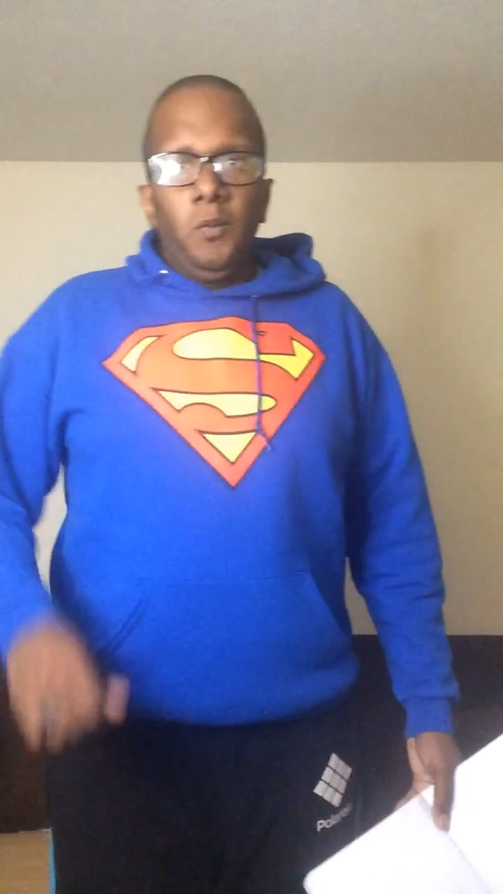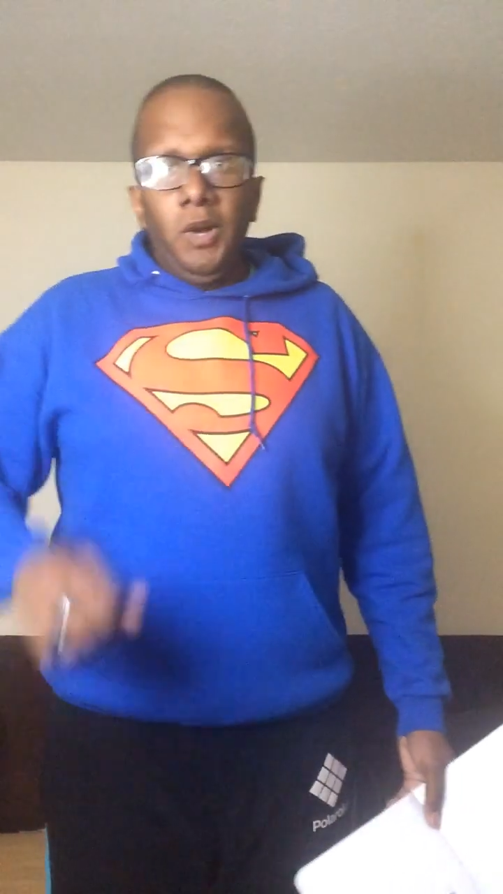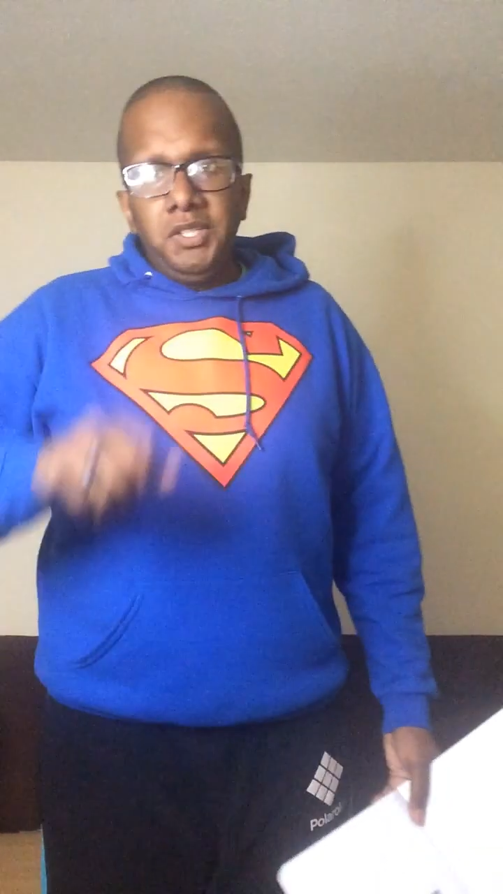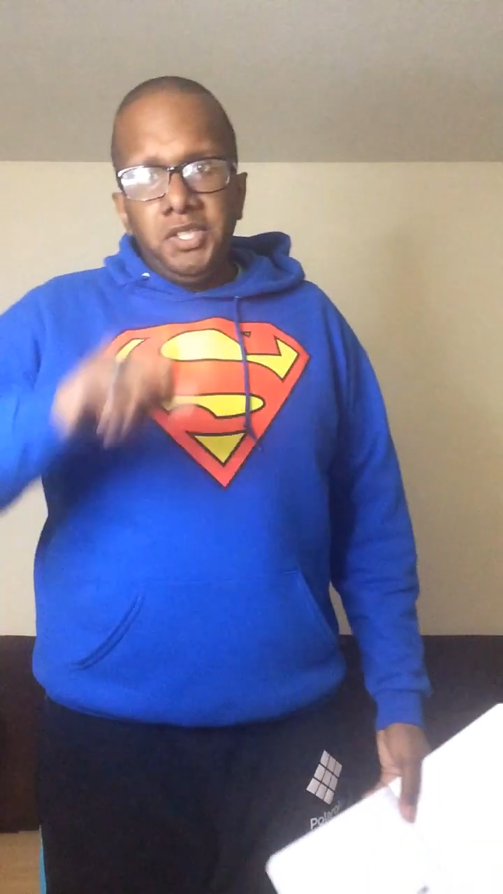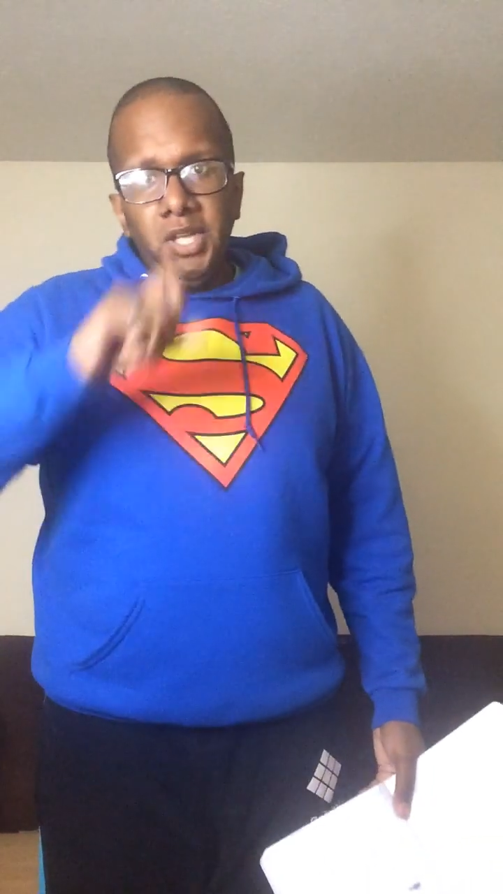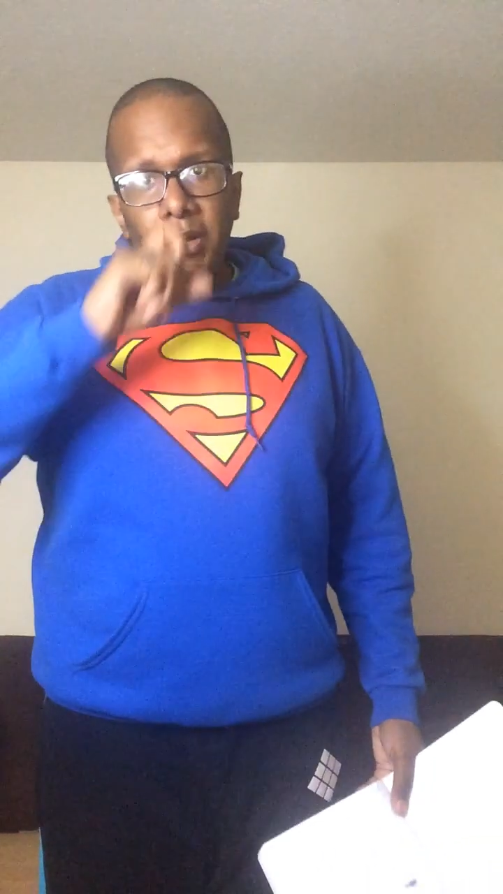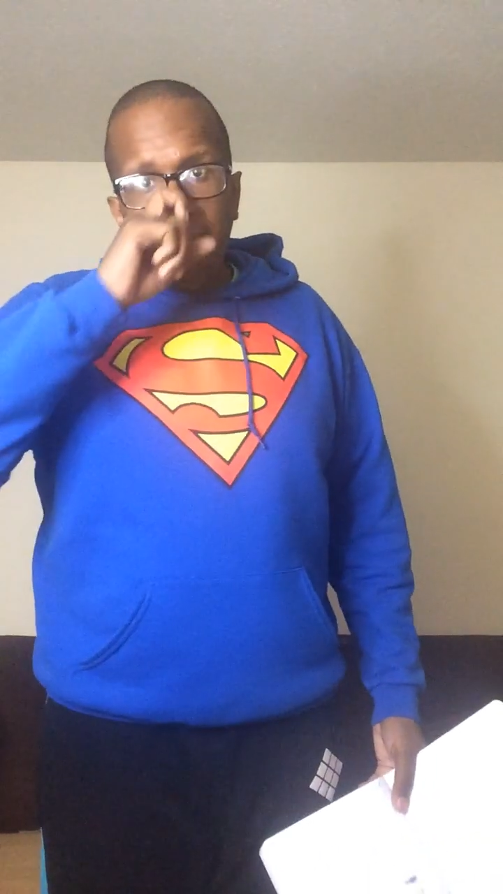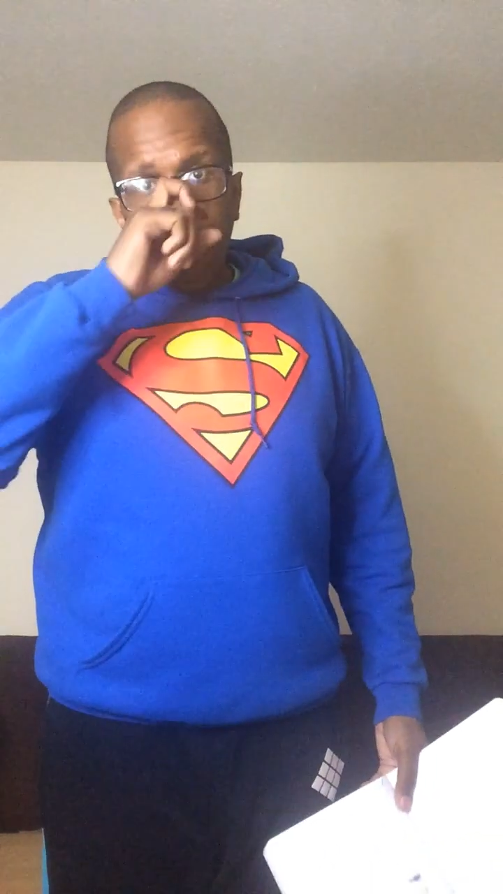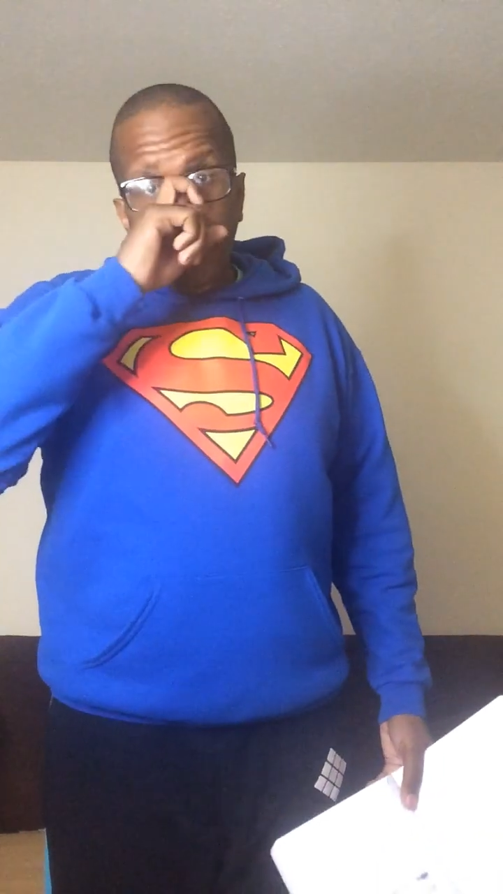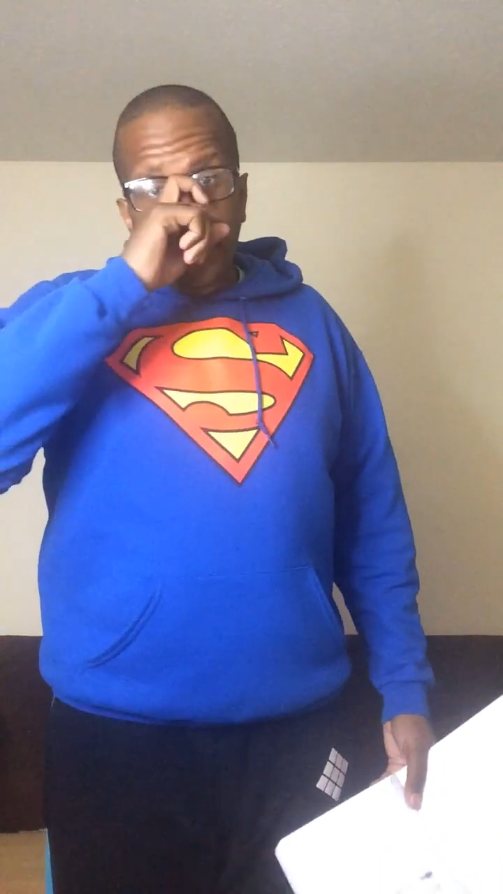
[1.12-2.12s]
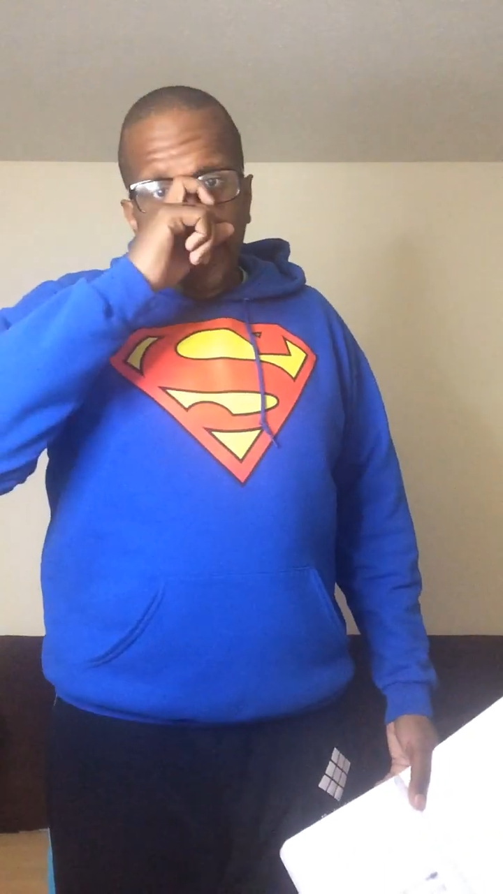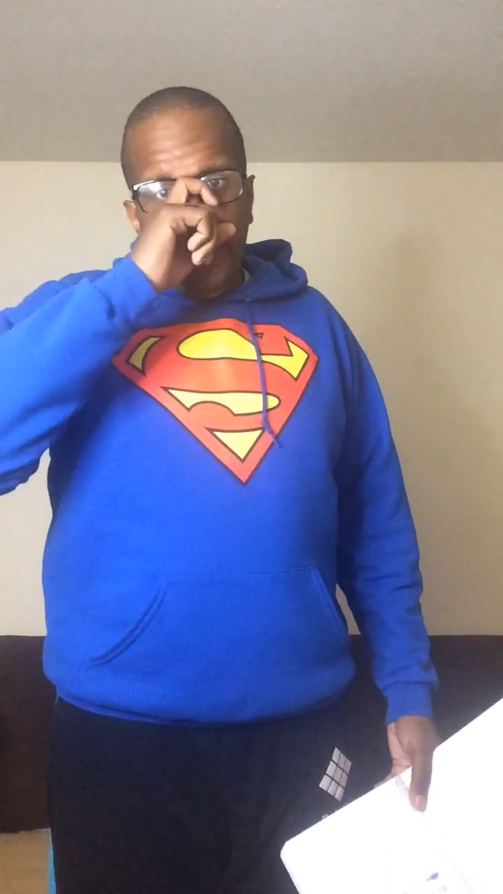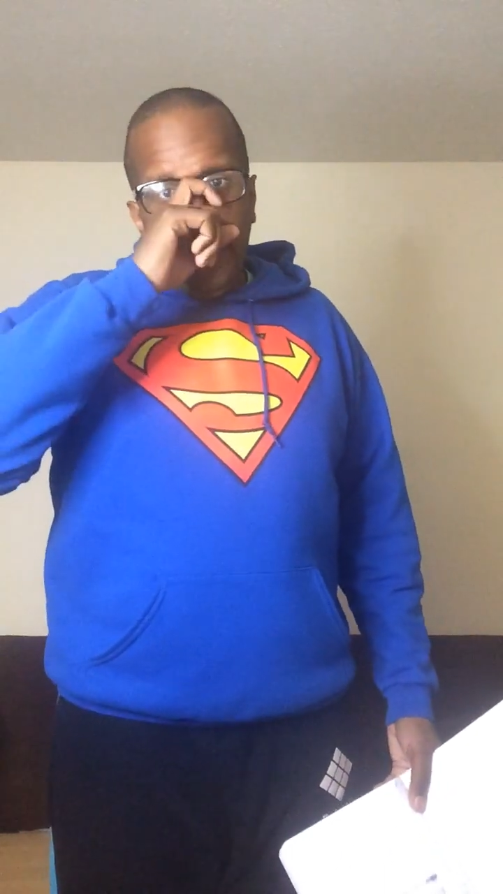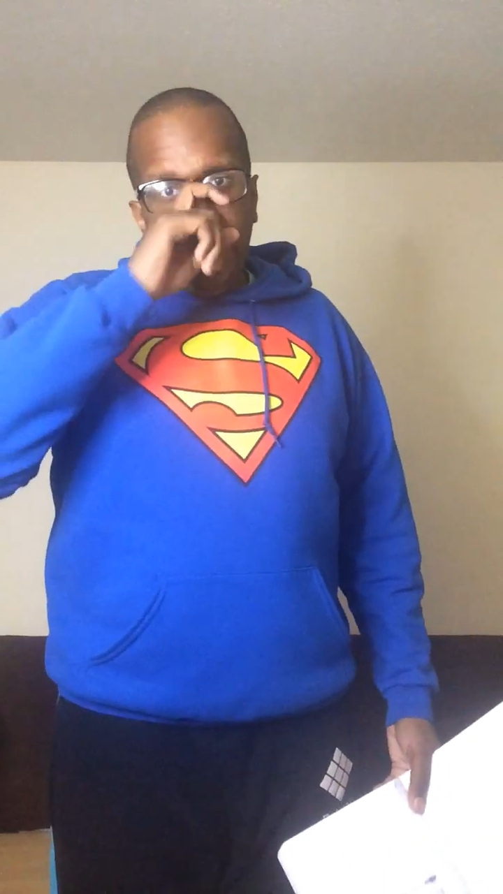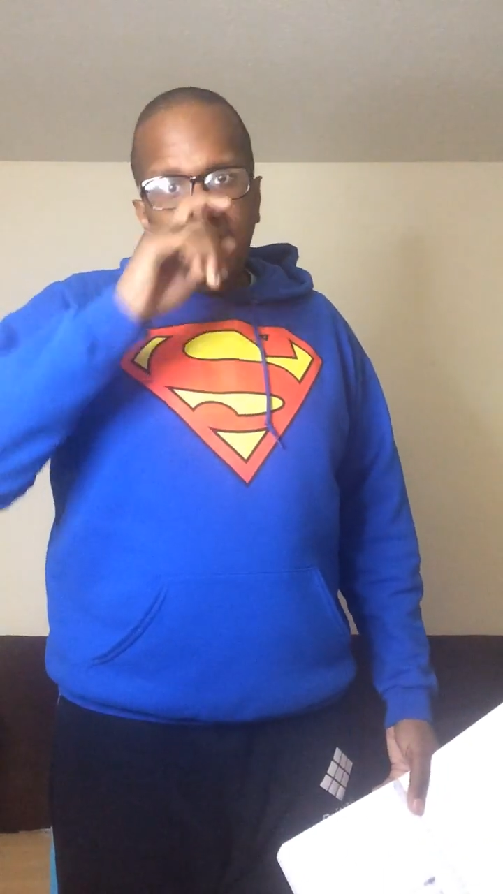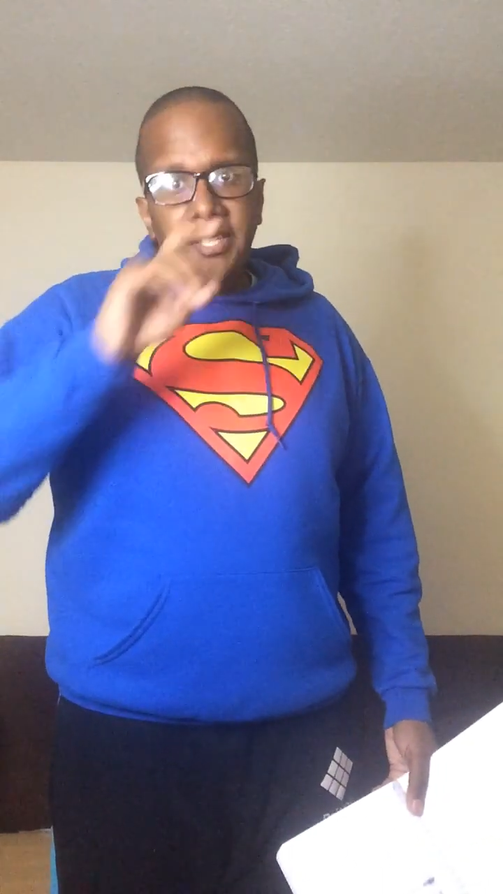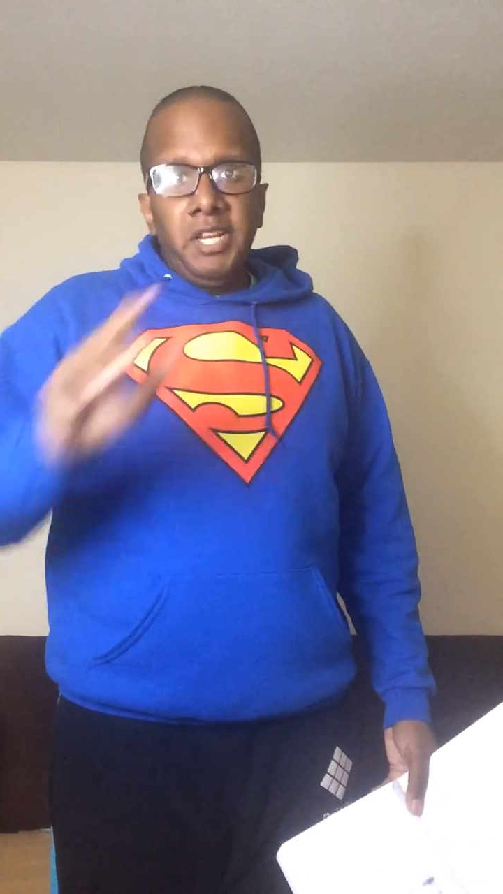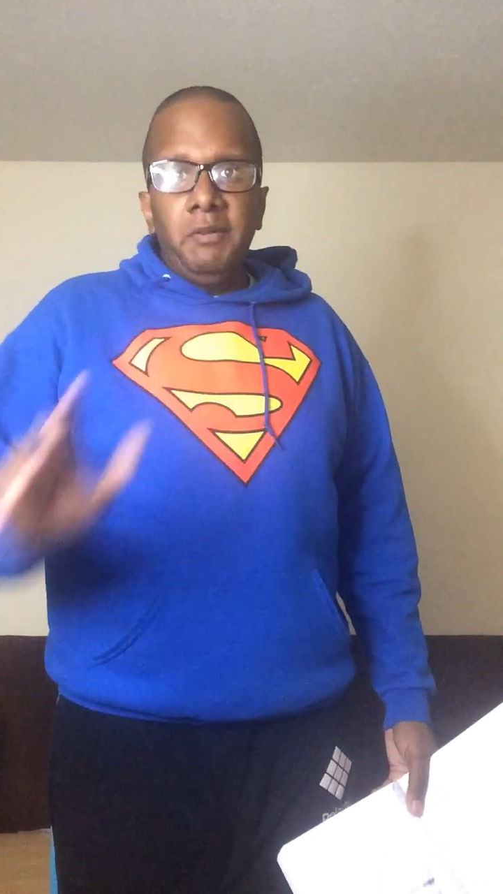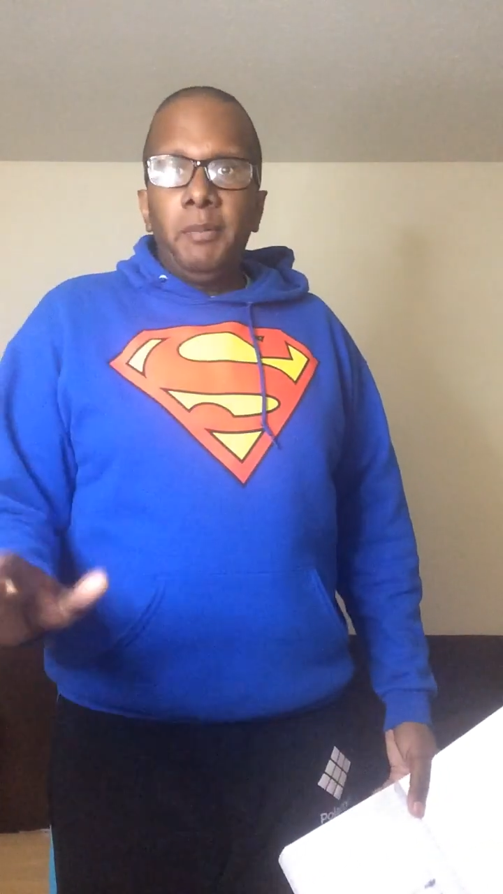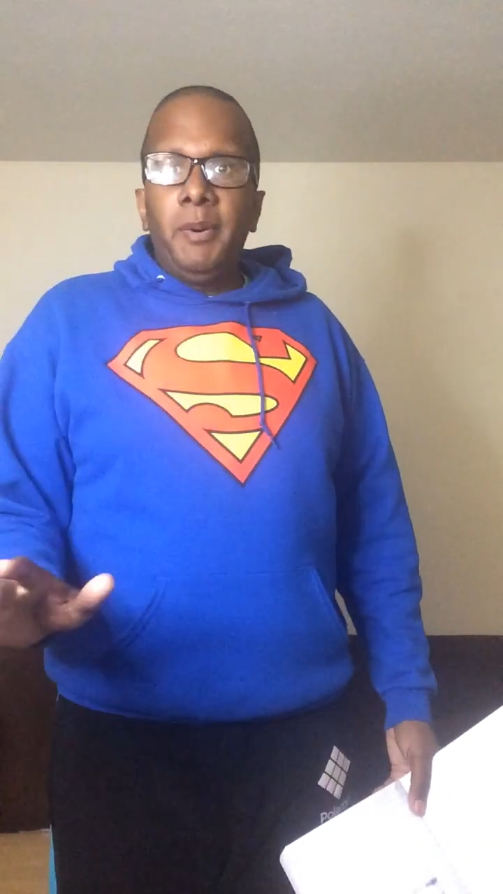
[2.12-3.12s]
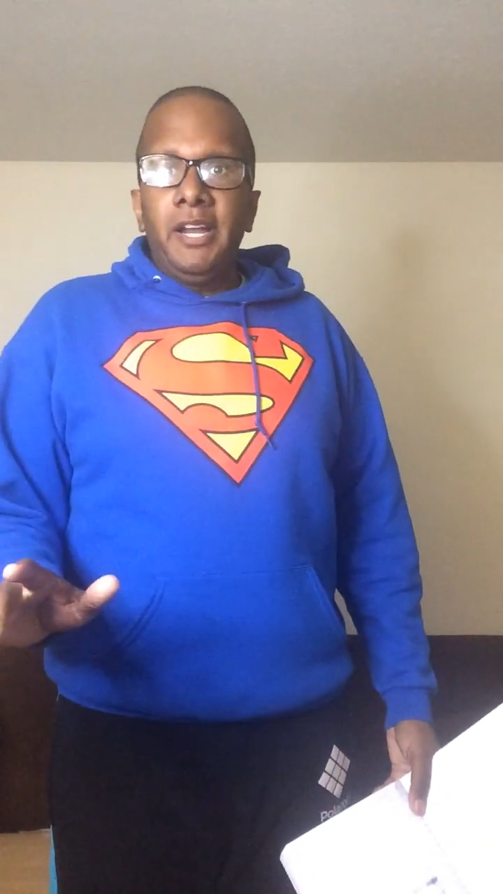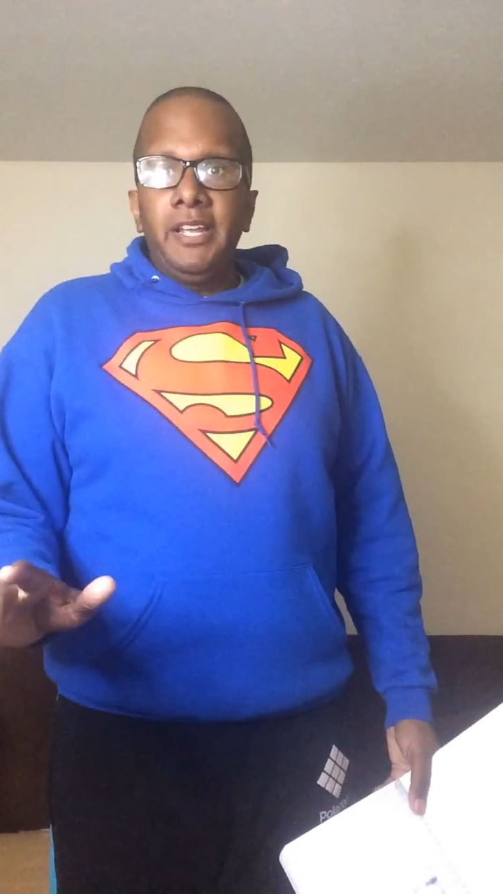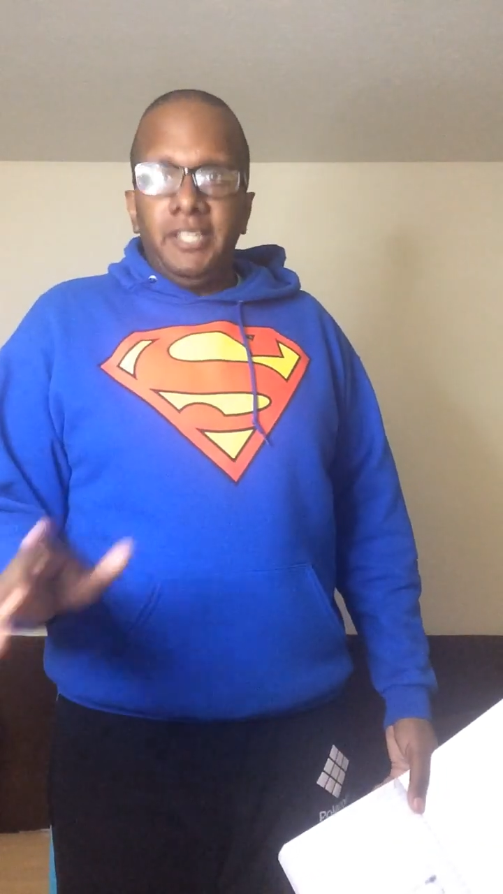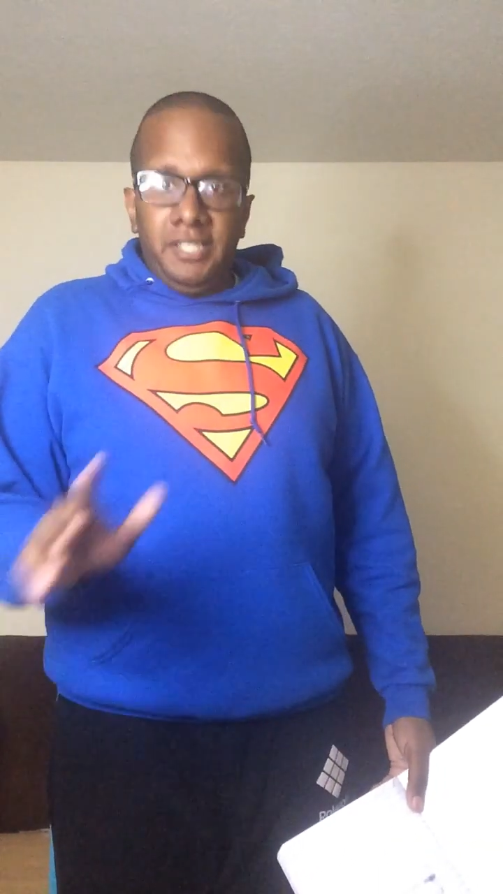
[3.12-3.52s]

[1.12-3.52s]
What's up, guys, everybody?